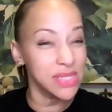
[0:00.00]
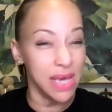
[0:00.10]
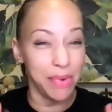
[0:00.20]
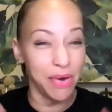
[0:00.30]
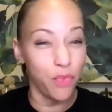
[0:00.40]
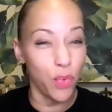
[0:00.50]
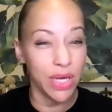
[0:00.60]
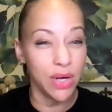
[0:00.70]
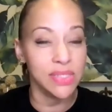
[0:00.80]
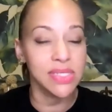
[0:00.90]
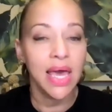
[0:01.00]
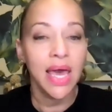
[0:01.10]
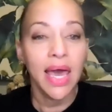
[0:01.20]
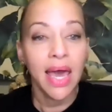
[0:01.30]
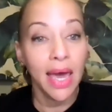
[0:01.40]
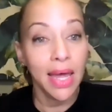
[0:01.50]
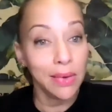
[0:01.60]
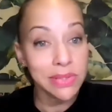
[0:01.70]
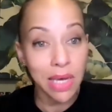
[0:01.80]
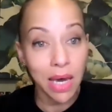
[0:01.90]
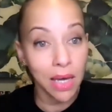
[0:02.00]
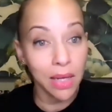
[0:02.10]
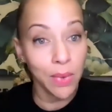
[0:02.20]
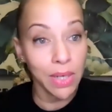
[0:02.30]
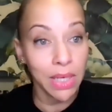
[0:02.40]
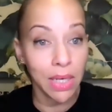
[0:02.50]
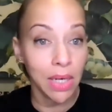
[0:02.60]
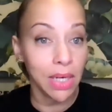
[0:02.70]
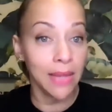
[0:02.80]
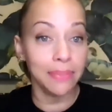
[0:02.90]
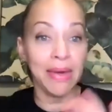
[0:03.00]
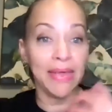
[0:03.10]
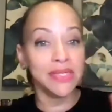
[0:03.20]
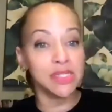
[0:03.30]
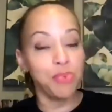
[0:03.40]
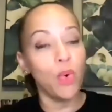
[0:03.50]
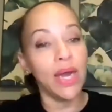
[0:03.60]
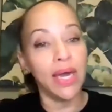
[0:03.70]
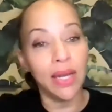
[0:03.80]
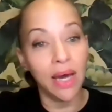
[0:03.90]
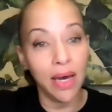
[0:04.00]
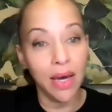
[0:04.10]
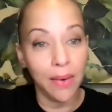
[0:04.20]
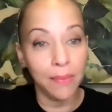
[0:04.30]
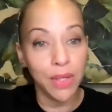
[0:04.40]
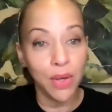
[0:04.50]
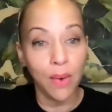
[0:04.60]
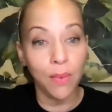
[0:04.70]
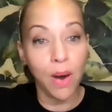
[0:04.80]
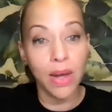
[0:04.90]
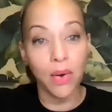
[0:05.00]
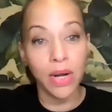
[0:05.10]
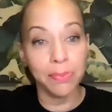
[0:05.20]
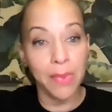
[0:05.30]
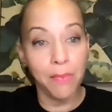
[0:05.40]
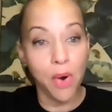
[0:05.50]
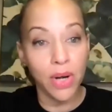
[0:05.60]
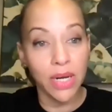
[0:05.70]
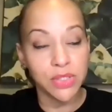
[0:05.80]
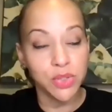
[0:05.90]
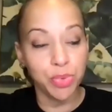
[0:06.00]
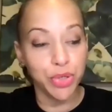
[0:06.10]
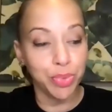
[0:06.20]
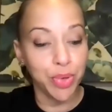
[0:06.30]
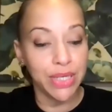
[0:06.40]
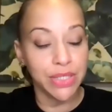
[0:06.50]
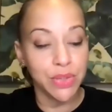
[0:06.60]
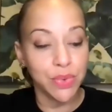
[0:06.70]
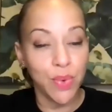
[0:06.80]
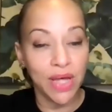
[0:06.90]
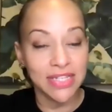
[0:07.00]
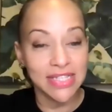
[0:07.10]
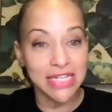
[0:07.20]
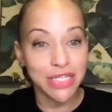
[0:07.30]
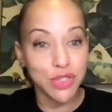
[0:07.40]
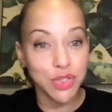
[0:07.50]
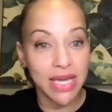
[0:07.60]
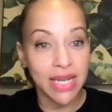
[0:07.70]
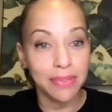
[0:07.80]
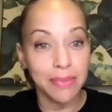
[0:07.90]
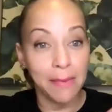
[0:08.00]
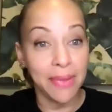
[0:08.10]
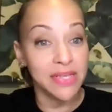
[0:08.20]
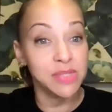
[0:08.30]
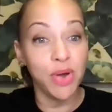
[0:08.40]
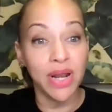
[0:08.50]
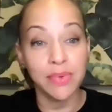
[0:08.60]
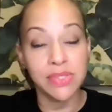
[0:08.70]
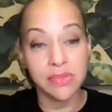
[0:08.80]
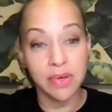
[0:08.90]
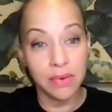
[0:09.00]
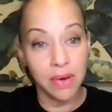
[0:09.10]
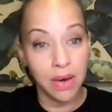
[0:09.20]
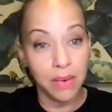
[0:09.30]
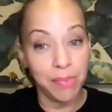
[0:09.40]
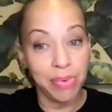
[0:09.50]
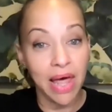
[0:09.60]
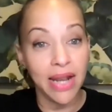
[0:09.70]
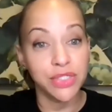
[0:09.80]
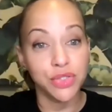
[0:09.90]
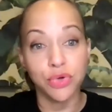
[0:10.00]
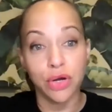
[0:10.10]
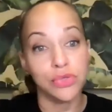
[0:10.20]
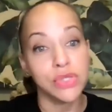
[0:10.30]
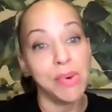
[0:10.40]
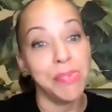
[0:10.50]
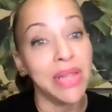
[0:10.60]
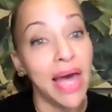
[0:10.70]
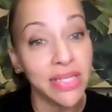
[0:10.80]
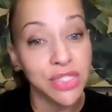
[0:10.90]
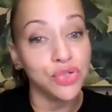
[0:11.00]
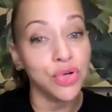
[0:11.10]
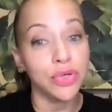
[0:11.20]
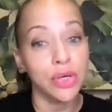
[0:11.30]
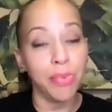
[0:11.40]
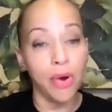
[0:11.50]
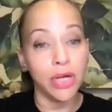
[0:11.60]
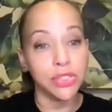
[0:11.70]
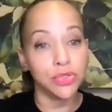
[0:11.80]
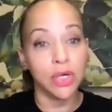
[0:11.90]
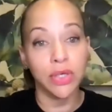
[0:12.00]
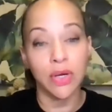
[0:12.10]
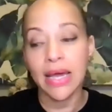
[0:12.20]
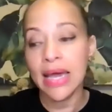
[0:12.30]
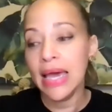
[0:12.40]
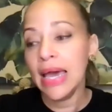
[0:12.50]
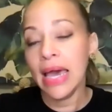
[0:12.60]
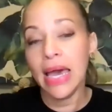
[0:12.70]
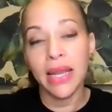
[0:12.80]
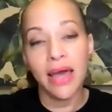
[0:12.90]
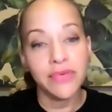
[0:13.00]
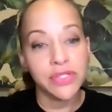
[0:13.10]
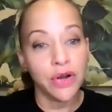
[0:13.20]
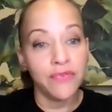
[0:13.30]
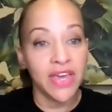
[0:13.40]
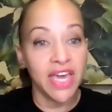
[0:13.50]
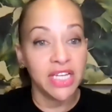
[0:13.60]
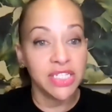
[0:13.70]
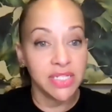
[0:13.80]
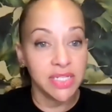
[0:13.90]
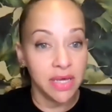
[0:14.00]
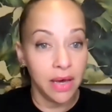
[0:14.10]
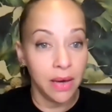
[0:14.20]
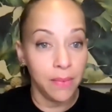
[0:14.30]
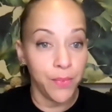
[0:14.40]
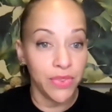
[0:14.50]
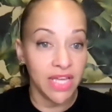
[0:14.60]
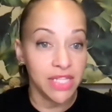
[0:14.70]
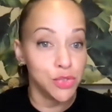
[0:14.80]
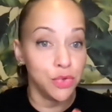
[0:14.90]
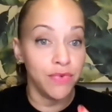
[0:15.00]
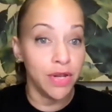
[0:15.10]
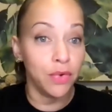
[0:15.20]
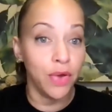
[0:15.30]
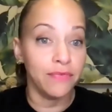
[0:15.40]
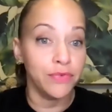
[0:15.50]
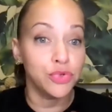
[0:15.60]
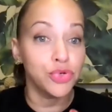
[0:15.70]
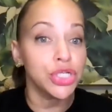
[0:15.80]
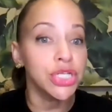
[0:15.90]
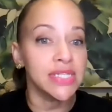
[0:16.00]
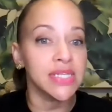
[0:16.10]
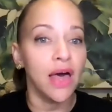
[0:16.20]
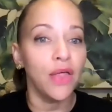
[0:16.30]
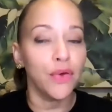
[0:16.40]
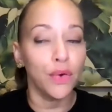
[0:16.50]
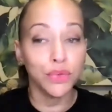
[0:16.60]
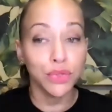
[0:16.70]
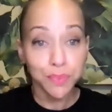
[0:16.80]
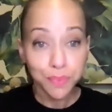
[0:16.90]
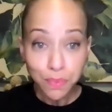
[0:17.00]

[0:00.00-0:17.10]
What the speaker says: Yeah, about 4 years. And I was like, I don't want to hear it. By this point, I'm already super duper into the wellness industry. And by this point, I was a Pilates instructor. So I'm a Pilates instructor and a bar instructor, and have a certification with the Institute of Integrative Nutrition as a health coach.